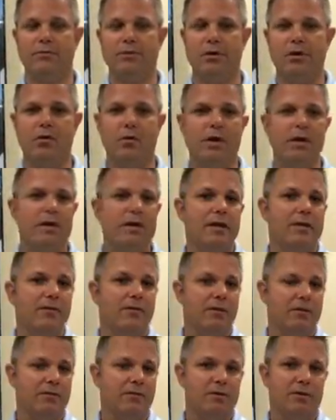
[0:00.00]
So
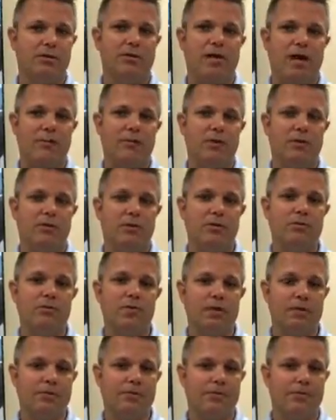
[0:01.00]
for the first time you use
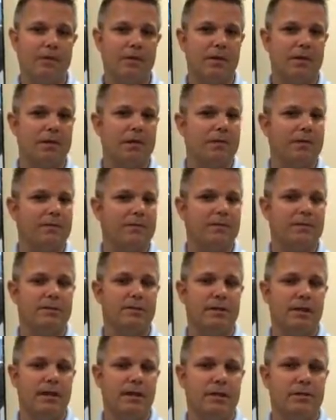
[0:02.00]
it, it's
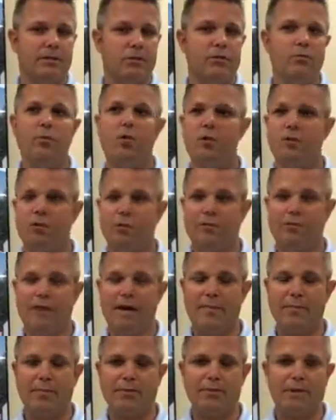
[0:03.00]

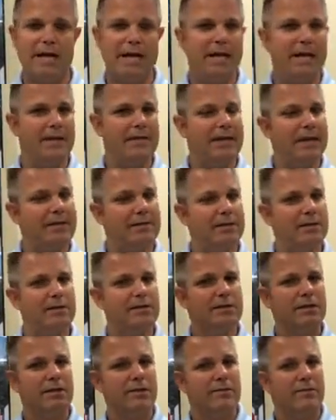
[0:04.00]
2.15%, and that
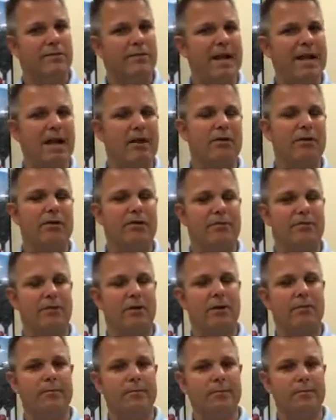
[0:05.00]
does vary
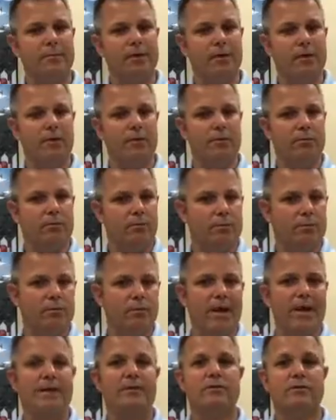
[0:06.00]
from
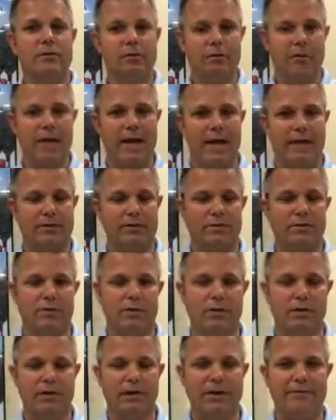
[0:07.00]
branch to branch.
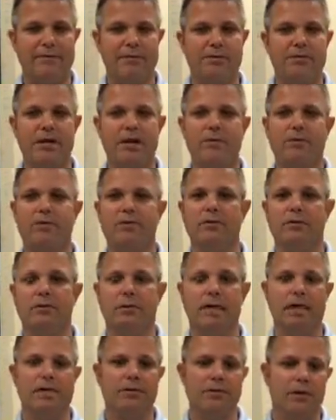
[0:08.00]
So you'd have to check with your
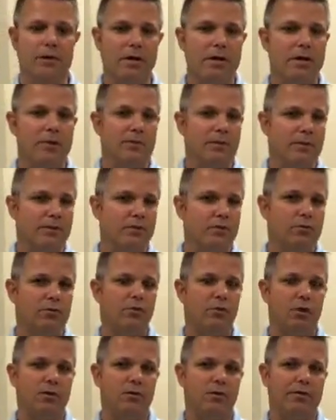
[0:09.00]
lender, but
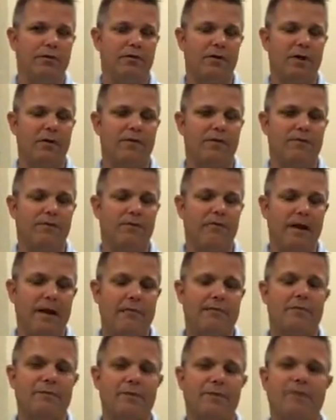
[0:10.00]

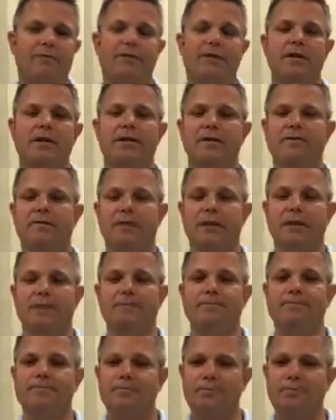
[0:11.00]
2.15% funding fee.